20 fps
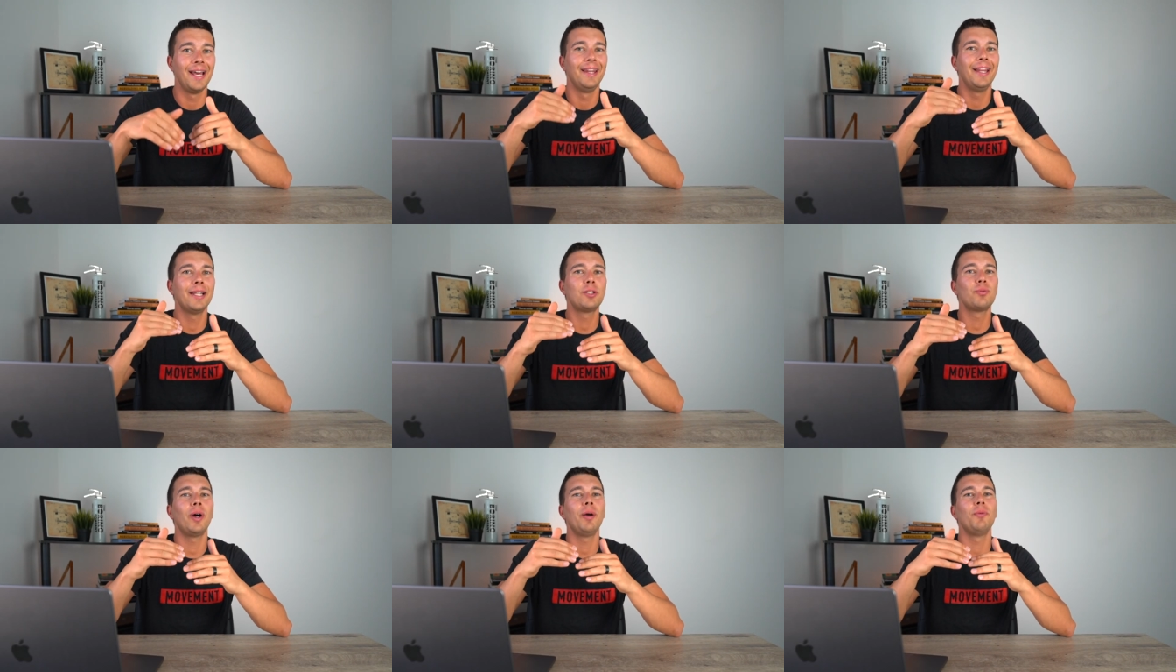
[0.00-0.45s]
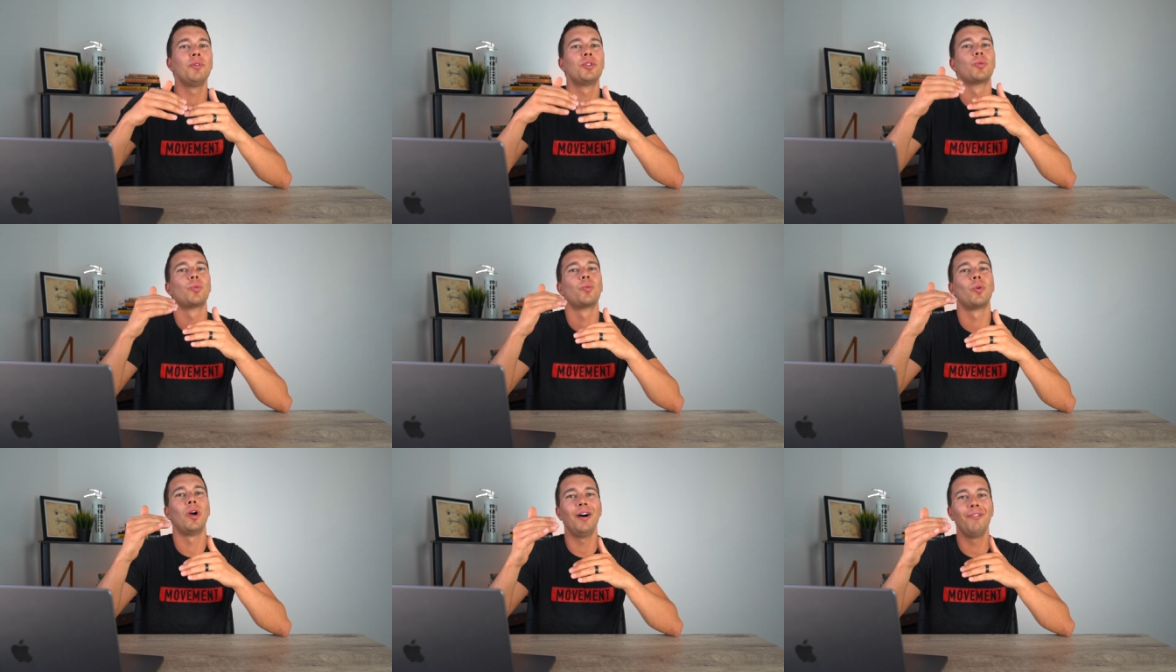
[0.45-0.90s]
That's why it was
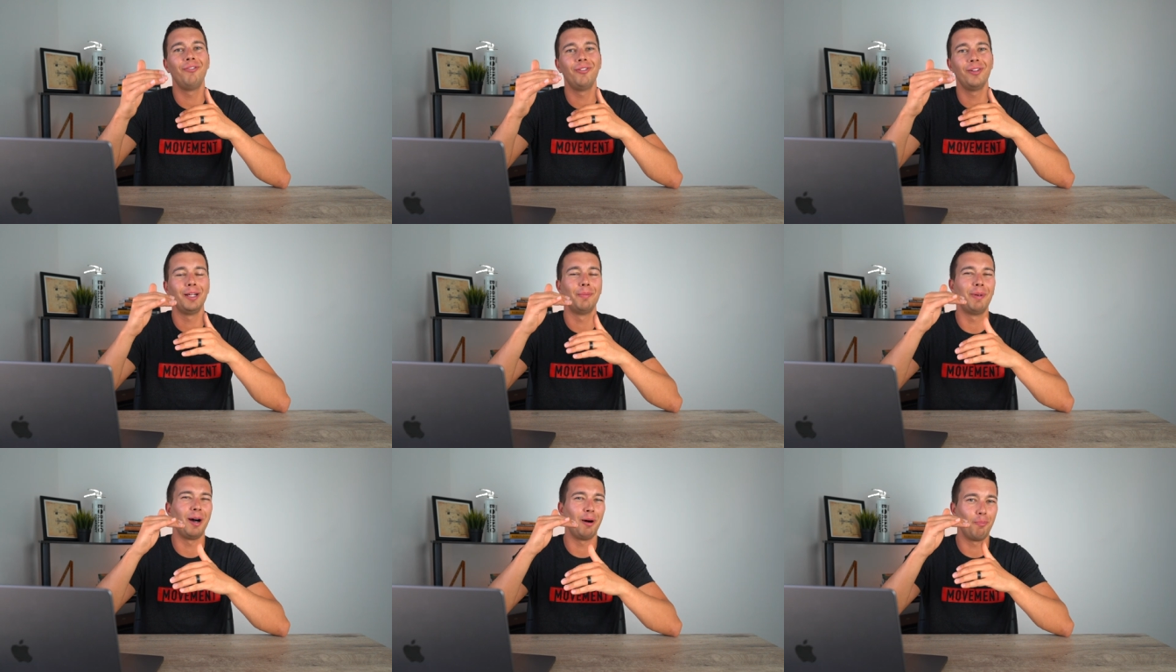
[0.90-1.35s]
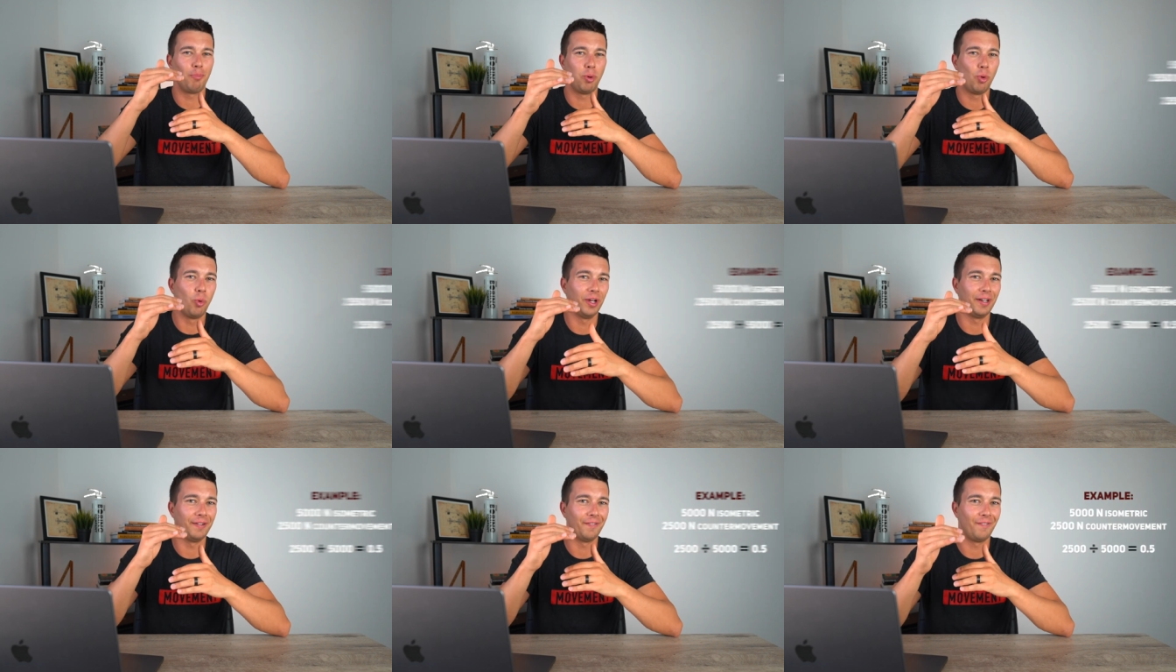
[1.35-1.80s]
roughly about zero
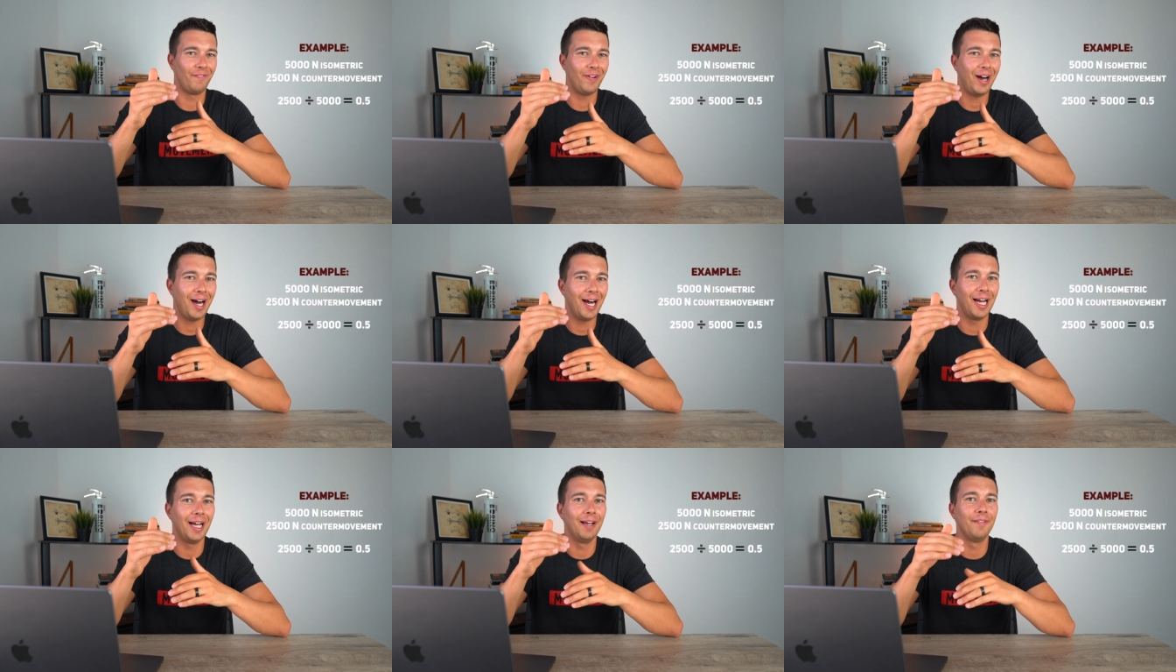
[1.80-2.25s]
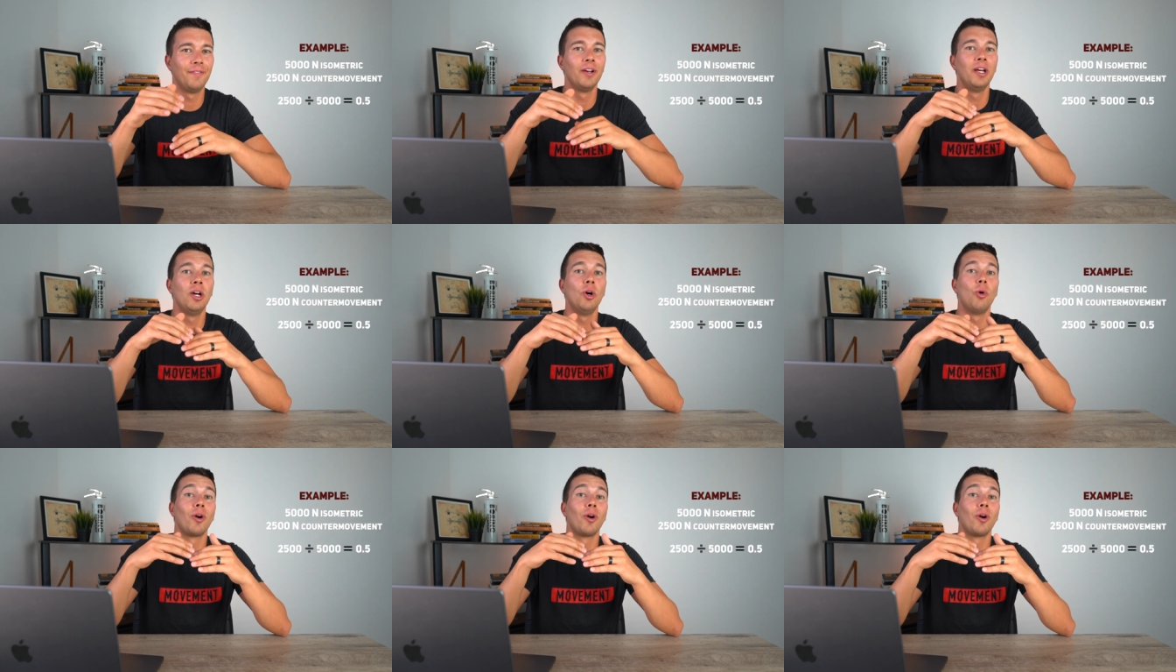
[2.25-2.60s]
point five,